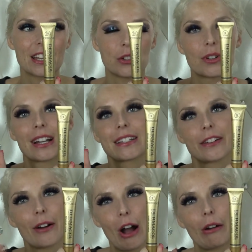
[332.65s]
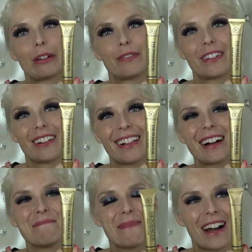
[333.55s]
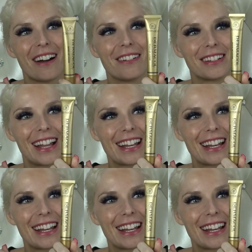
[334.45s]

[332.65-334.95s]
and you guys know how I feel about